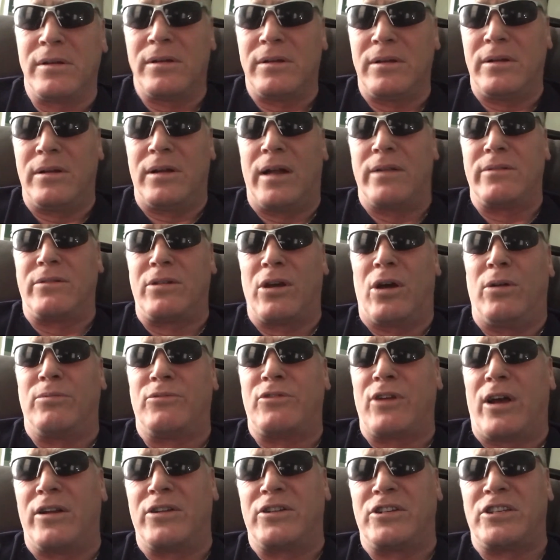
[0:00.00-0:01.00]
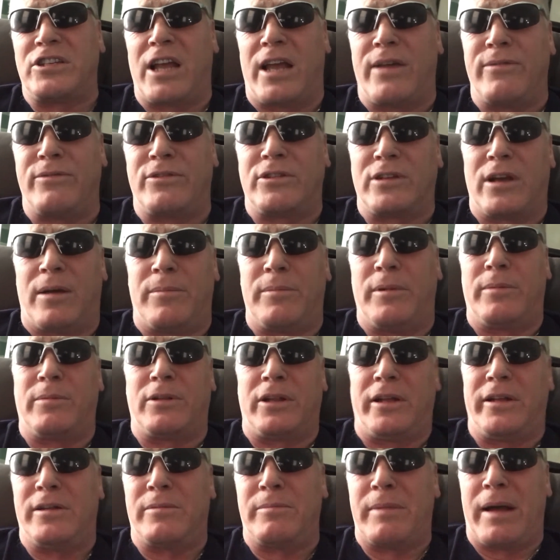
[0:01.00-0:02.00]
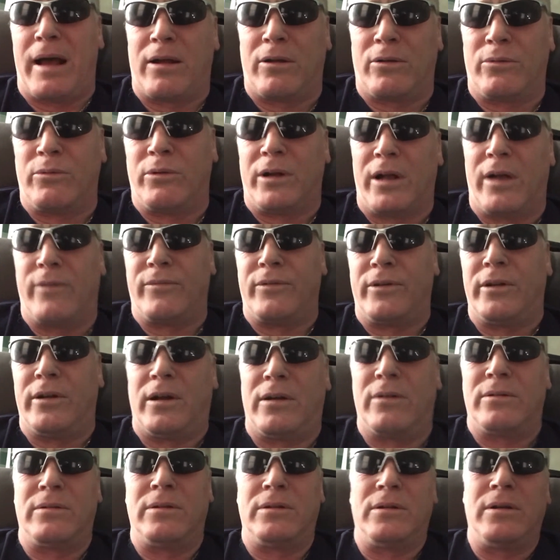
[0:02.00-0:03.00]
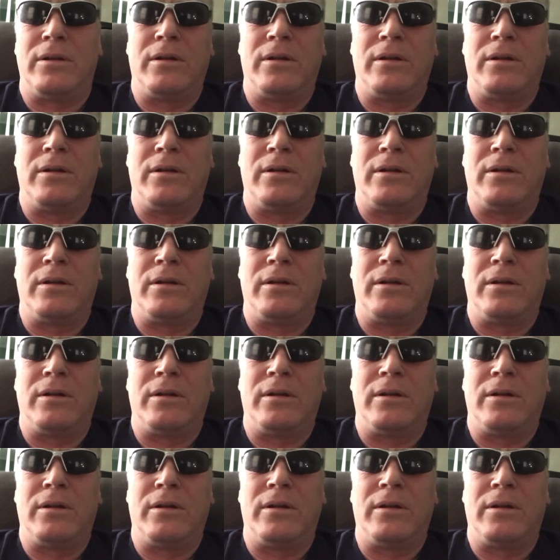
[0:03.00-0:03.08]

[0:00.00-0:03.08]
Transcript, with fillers: You know, I told him try to save some of them, clean them out or whatever, you know.